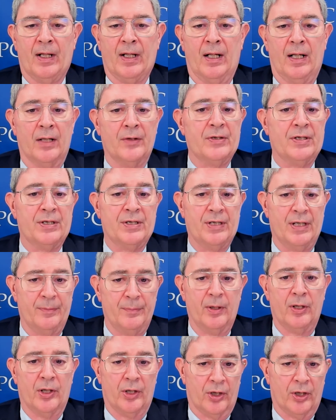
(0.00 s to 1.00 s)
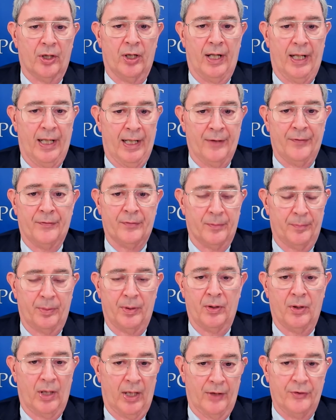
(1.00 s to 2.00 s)
a similar
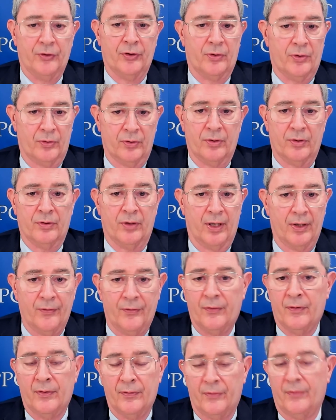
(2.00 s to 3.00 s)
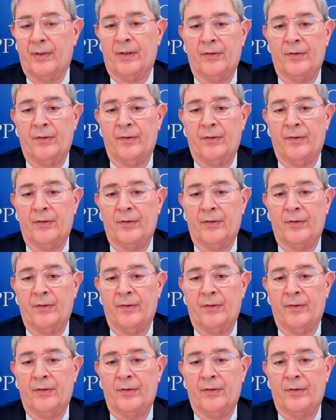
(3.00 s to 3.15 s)
anthropological crisis,